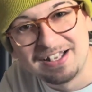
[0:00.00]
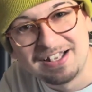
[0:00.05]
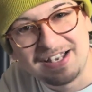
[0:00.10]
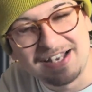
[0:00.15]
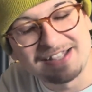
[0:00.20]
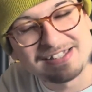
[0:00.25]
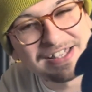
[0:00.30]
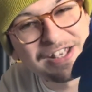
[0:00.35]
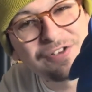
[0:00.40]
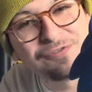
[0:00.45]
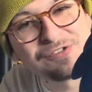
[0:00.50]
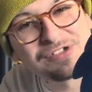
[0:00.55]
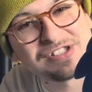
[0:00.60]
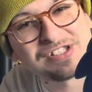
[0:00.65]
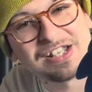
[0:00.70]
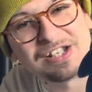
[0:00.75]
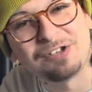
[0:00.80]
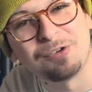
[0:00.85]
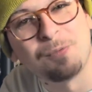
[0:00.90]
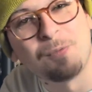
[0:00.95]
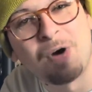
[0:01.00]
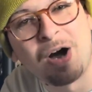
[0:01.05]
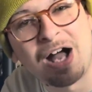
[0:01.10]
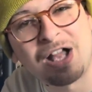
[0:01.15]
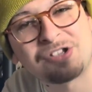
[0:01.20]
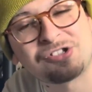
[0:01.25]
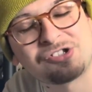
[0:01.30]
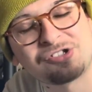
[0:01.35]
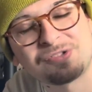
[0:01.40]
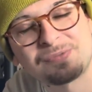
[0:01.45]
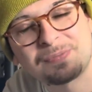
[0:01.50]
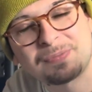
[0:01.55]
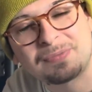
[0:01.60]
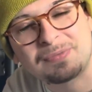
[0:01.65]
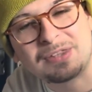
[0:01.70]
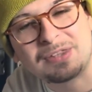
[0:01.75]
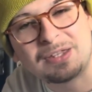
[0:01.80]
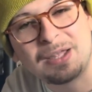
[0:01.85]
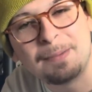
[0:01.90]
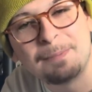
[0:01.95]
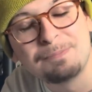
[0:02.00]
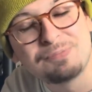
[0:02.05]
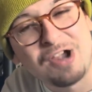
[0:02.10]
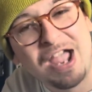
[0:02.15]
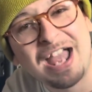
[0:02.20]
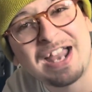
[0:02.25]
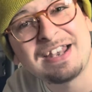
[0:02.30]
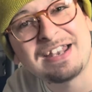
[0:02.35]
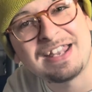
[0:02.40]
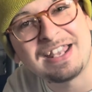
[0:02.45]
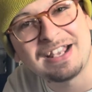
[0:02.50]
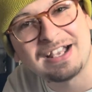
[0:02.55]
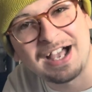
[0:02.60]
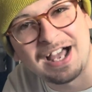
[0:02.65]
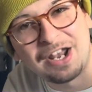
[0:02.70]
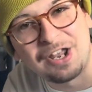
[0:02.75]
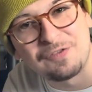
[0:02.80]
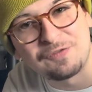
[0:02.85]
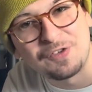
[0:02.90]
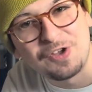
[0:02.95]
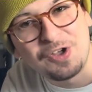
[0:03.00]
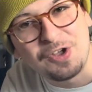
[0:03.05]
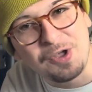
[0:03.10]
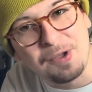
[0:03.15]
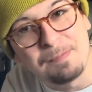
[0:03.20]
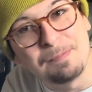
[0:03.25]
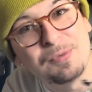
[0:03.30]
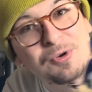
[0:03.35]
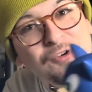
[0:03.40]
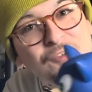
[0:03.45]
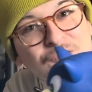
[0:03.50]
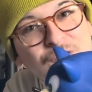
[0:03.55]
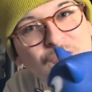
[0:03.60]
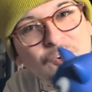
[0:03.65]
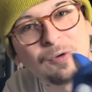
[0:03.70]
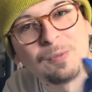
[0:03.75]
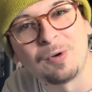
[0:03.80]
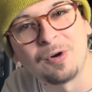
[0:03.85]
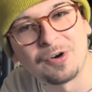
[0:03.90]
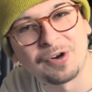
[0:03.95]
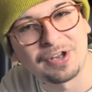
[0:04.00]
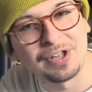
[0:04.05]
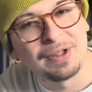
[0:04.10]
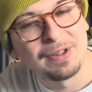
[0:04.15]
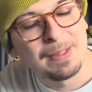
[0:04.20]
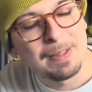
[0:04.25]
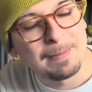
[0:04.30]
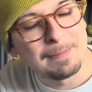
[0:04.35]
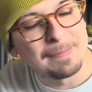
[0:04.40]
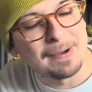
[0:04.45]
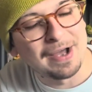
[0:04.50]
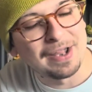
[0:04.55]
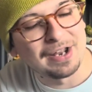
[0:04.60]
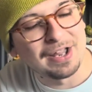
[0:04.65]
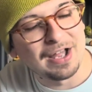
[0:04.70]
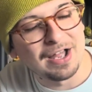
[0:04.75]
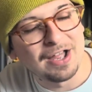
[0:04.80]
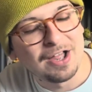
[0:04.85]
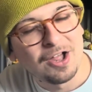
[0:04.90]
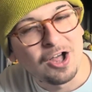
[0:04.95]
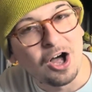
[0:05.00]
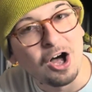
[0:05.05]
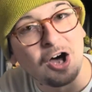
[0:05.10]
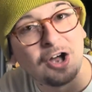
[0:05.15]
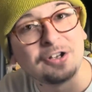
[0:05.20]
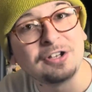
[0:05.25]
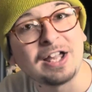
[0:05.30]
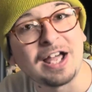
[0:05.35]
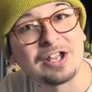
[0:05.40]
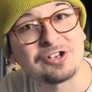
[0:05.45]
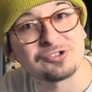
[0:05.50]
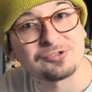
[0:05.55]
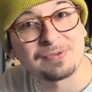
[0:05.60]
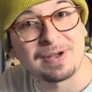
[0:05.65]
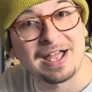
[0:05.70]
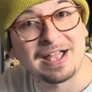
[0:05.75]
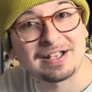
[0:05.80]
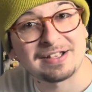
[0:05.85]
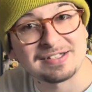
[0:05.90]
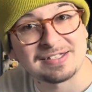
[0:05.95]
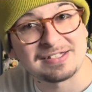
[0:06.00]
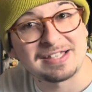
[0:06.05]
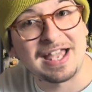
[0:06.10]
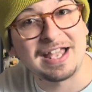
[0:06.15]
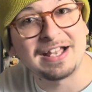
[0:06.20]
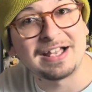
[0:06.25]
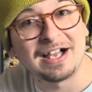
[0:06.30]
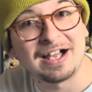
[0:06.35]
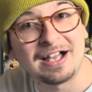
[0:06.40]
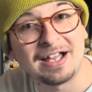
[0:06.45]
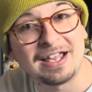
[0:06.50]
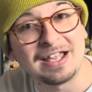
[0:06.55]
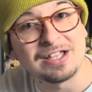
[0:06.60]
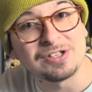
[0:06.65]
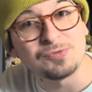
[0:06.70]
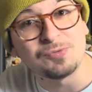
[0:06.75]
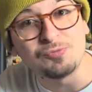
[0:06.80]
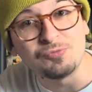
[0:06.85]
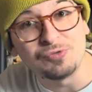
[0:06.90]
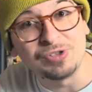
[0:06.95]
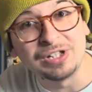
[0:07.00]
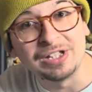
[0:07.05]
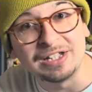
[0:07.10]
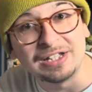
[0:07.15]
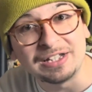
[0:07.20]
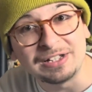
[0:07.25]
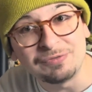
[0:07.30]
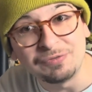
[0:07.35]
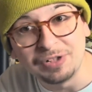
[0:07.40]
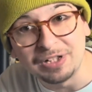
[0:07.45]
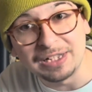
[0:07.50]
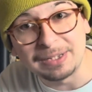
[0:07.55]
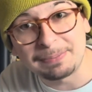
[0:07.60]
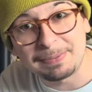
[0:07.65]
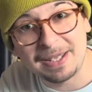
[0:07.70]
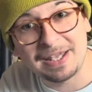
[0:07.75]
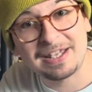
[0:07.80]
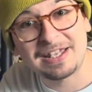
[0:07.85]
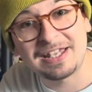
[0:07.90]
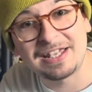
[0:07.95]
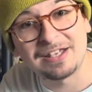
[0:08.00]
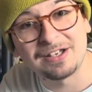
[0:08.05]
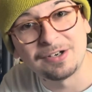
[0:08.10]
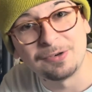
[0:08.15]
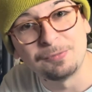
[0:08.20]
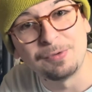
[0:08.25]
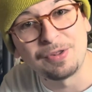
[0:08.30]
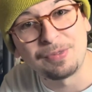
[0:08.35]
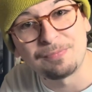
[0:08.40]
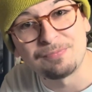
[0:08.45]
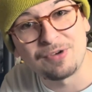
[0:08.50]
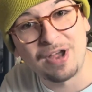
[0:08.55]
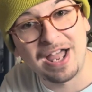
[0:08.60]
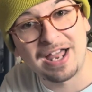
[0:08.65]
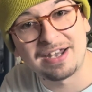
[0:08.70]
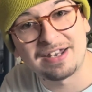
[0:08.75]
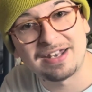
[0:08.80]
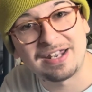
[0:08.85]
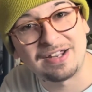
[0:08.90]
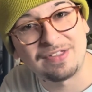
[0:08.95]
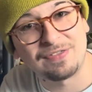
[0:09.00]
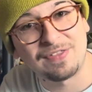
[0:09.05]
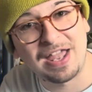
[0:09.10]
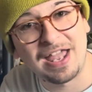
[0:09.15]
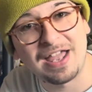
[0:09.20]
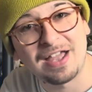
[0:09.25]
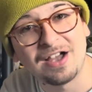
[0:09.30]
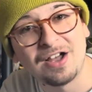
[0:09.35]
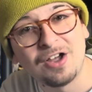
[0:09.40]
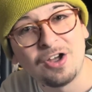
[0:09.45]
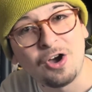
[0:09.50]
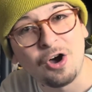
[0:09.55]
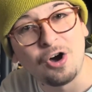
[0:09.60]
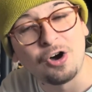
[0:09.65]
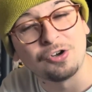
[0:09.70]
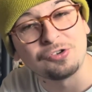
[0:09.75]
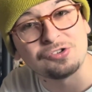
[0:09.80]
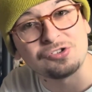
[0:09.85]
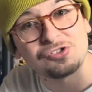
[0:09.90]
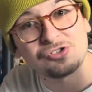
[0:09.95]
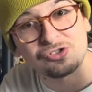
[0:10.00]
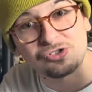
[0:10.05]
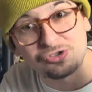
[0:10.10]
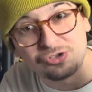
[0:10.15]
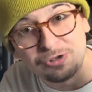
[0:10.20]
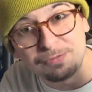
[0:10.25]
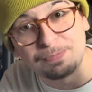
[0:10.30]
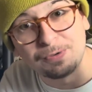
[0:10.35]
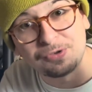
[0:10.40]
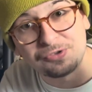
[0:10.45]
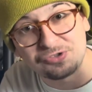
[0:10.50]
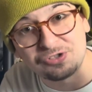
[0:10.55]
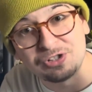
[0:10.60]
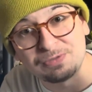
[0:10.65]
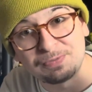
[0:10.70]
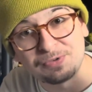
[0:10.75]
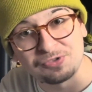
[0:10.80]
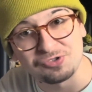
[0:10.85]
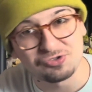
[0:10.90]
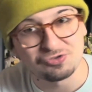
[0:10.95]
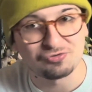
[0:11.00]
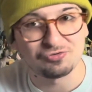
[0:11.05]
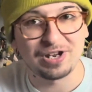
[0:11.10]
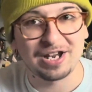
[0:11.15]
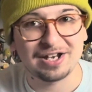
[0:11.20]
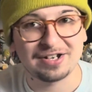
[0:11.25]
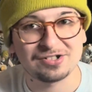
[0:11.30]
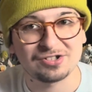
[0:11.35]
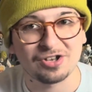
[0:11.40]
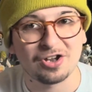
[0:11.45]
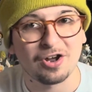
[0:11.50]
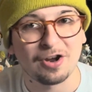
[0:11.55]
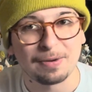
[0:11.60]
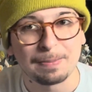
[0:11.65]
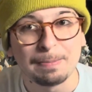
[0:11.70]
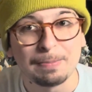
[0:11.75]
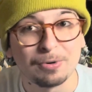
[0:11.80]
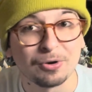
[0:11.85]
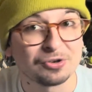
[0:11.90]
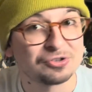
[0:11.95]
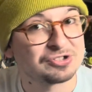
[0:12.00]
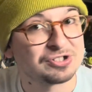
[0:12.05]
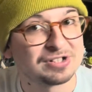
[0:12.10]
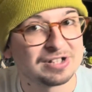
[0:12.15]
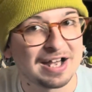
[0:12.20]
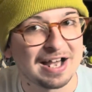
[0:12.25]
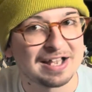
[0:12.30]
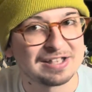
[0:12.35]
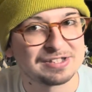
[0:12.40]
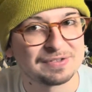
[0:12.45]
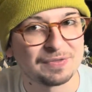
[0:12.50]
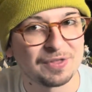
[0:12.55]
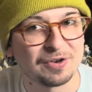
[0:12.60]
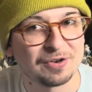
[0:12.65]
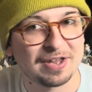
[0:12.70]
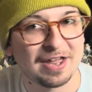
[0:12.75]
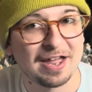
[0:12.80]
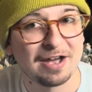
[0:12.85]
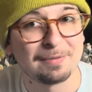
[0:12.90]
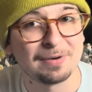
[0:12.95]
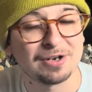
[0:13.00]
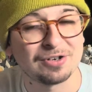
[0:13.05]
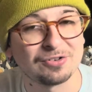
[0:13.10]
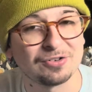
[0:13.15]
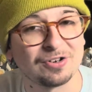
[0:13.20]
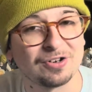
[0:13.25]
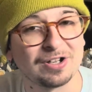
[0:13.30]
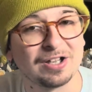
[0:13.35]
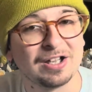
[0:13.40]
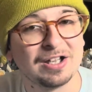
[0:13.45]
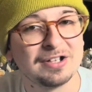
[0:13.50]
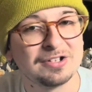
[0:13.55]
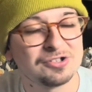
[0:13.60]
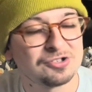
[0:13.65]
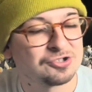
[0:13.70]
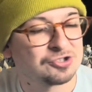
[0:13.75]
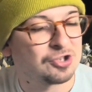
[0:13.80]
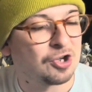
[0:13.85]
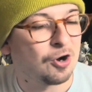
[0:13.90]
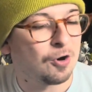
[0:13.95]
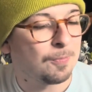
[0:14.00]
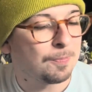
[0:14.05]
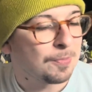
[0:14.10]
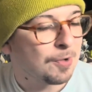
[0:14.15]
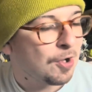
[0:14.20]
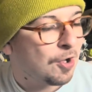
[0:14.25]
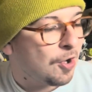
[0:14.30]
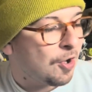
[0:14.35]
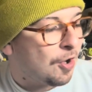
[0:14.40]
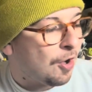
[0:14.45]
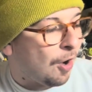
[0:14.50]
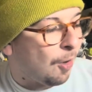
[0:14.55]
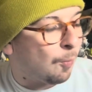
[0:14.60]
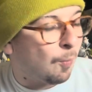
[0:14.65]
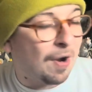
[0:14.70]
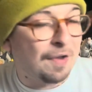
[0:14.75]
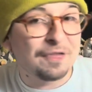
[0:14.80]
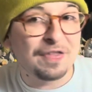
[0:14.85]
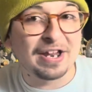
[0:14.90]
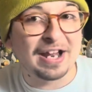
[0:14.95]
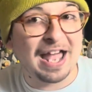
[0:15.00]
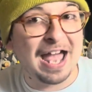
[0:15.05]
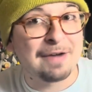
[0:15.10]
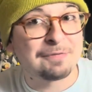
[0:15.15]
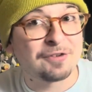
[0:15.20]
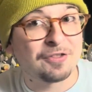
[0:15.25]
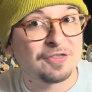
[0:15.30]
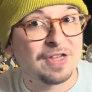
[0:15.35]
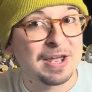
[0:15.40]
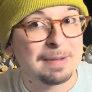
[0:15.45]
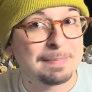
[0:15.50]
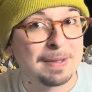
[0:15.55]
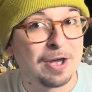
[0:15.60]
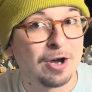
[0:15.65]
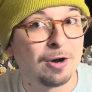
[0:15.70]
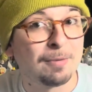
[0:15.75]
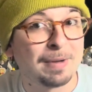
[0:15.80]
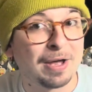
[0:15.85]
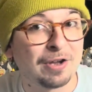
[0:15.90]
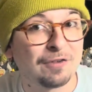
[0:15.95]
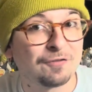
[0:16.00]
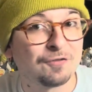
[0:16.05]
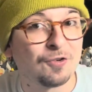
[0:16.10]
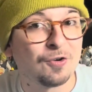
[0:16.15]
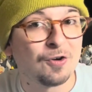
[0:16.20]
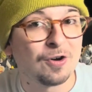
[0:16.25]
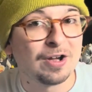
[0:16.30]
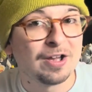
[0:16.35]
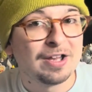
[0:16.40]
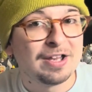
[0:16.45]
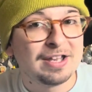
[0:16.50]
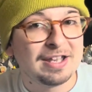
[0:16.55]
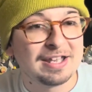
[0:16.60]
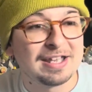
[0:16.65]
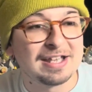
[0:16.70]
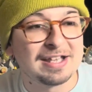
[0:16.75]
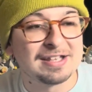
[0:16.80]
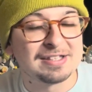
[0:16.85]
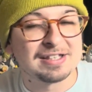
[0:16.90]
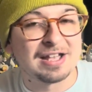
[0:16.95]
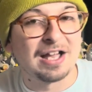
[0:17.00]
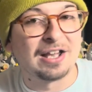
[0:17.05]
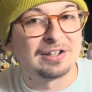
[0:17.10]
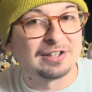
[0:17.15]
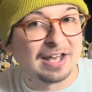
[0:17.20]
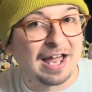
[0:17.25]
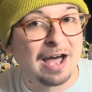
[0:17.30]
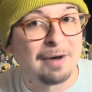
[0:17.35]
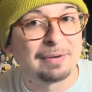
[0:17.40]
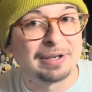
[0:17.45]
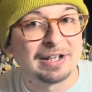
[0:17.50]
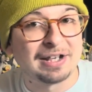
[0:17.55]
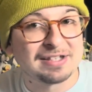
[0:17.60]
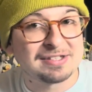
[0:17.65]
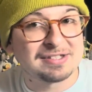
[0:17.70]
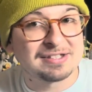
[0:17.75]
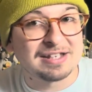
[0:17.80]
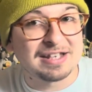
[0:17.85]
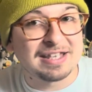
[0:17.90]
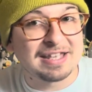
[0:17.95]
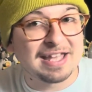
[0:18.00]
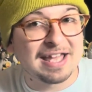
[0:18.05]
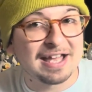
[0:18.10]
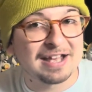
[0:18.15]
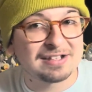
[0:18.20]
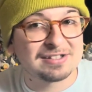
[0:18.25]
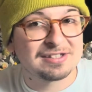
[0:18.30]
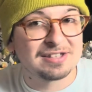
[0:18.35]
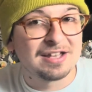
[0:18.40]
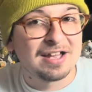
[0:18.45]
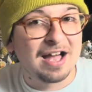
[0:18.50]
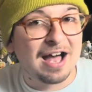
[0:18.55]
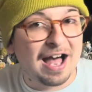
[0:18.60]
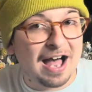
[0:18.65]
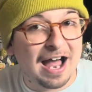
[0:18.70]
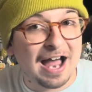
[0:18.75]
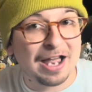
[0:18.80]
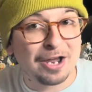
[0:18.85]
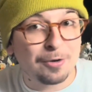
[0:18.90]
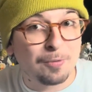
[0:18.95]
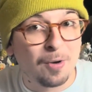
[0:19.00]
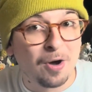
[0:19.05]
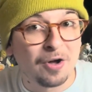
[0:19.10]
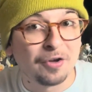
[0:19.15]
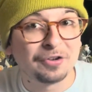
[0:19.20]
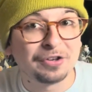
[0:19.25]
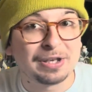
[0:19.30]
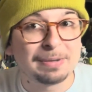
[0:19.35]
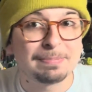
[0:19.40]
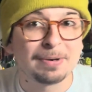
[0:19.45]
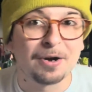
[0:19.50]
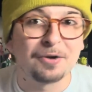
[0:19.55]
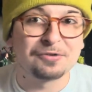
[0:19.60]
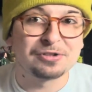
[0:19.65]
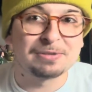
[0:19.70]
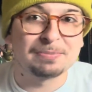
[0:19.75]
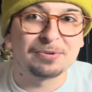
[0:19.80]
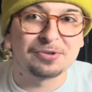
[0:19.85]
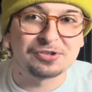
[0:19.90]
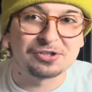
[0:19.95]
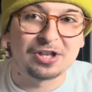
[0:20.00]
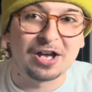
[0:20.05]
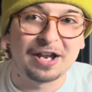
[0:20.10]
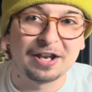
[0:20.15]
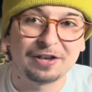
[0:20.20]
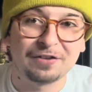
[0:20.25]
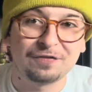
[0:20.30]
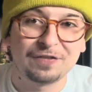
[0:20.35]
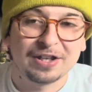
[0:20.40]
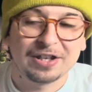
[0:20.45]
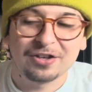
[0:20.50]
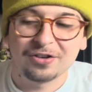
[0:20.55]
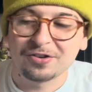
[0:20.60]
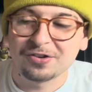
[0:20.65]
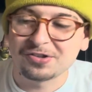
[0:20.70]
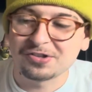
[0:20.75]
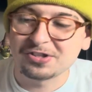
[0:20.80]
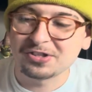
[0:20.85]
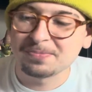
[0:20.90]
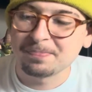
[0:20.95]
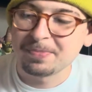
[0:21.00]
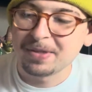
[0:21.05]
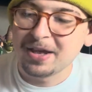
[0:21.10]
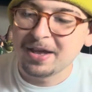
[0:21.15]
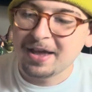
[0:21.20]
It's interesting to watch branding kind of move forward, but unlike Shrek, Sega is really, really picky with branding. They are super, super strict on merchandise of their character. So one thing I have to thank Paramount for is allowing us to get high-quality posable Sonic figures.